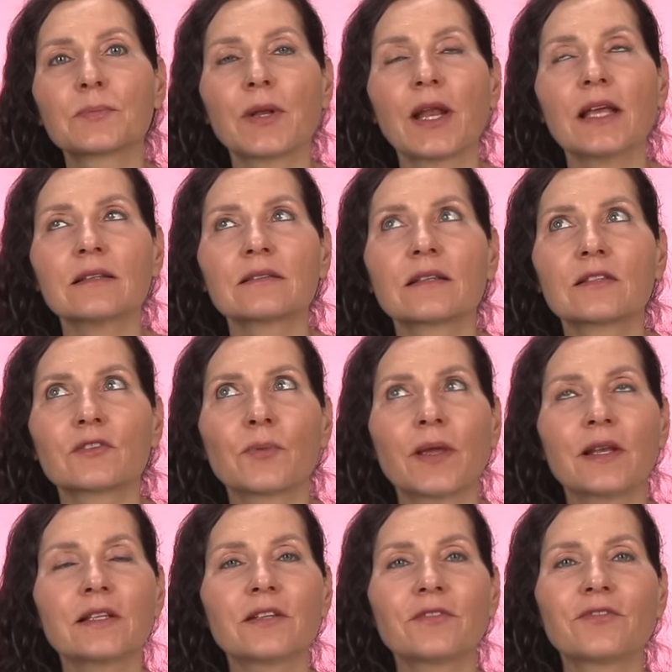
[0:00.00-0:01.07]
place at
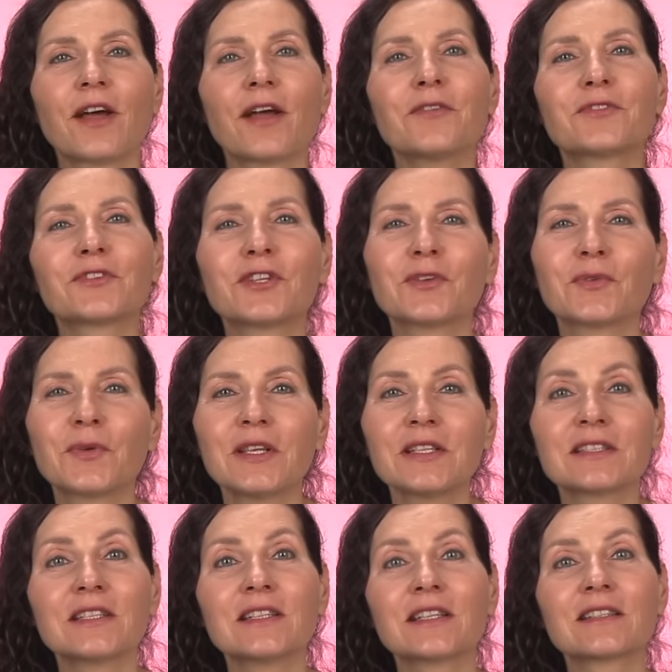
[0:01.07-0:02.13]
twenty-five
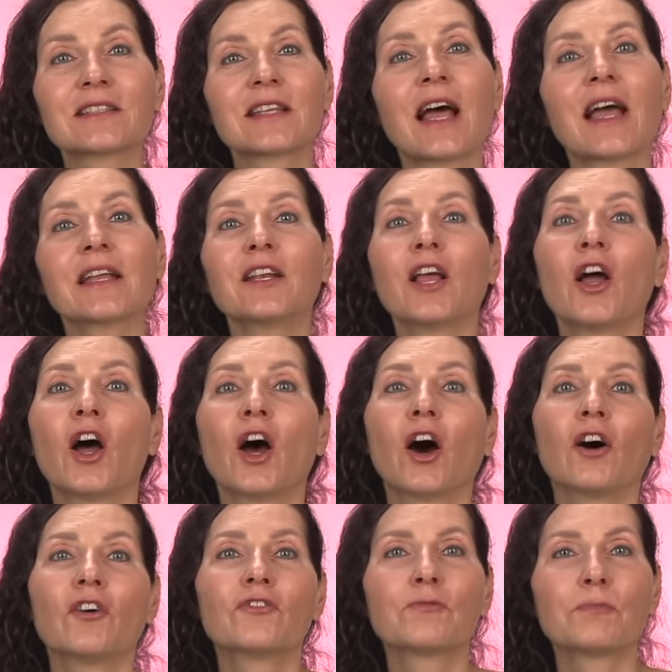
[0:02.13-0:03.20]
degrees in the sign
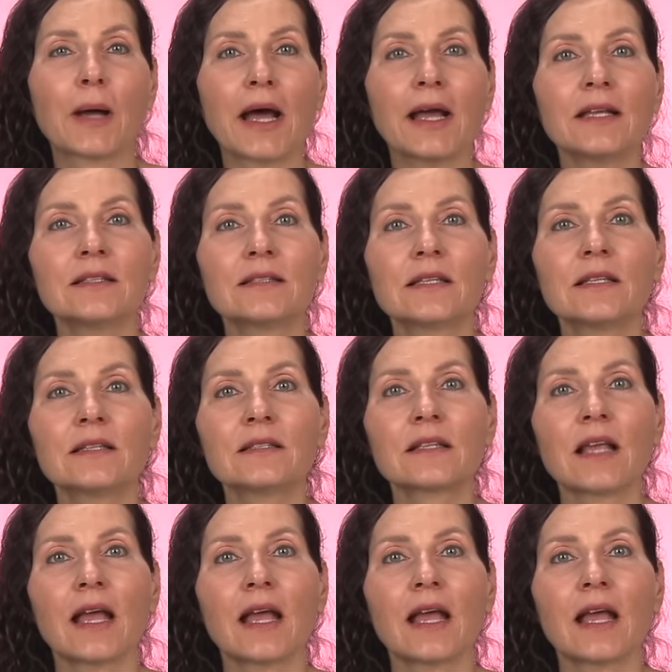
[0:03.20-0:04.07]
of Pisces,